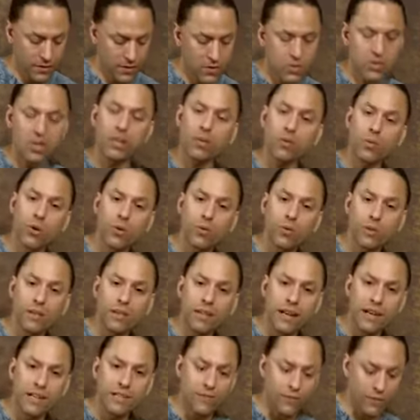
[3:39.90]
So they work
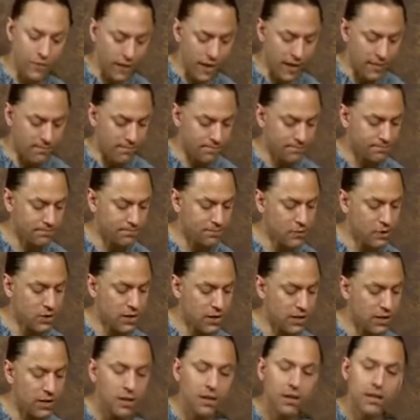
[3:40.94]
really nice for that.
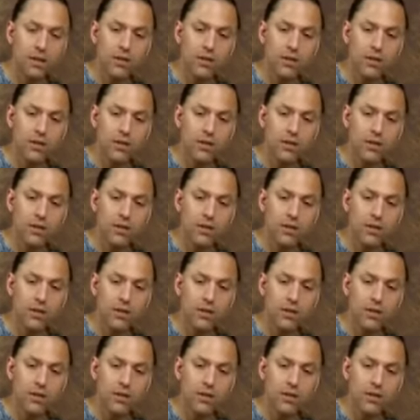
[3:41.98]
Okay?